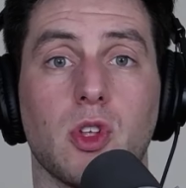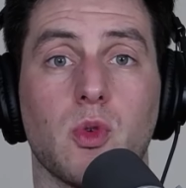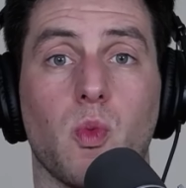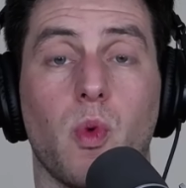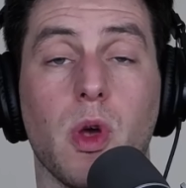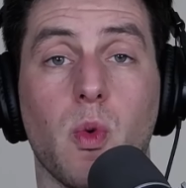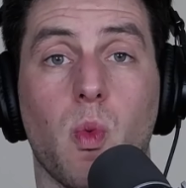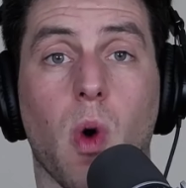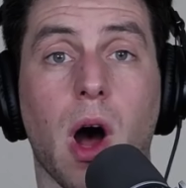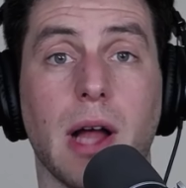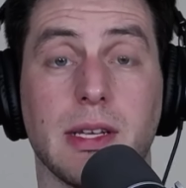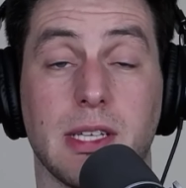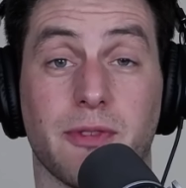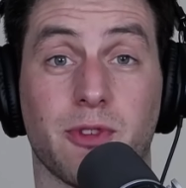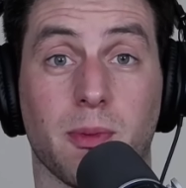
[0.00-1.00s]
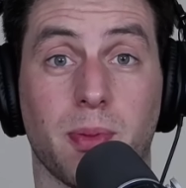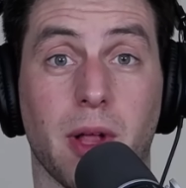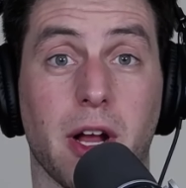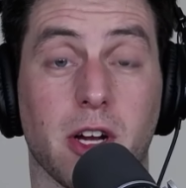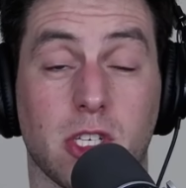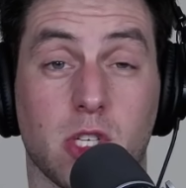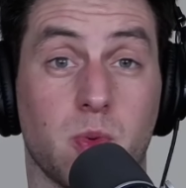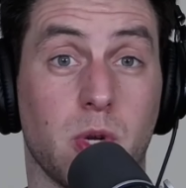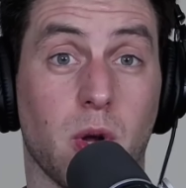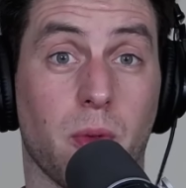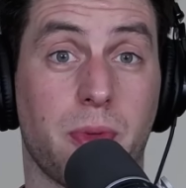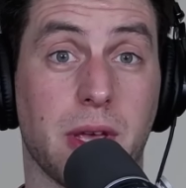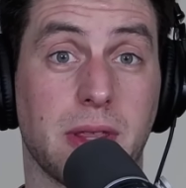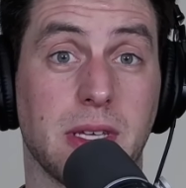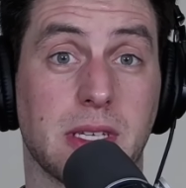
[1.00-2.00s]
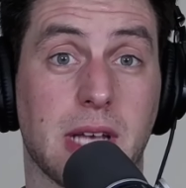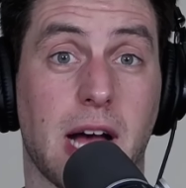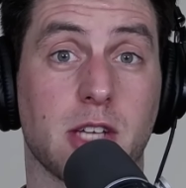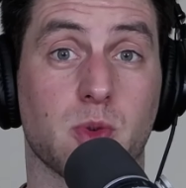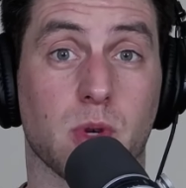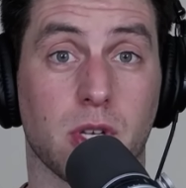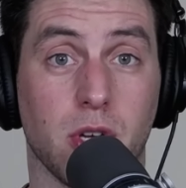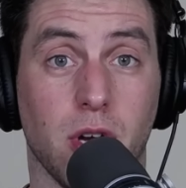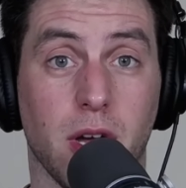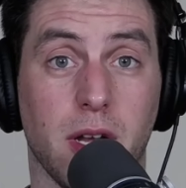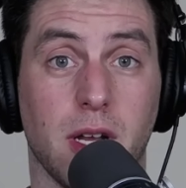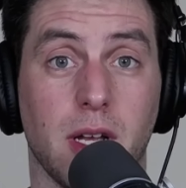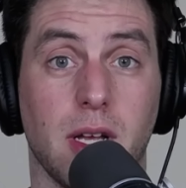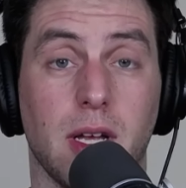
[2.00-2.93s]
we want different players because we don't think these guys were good.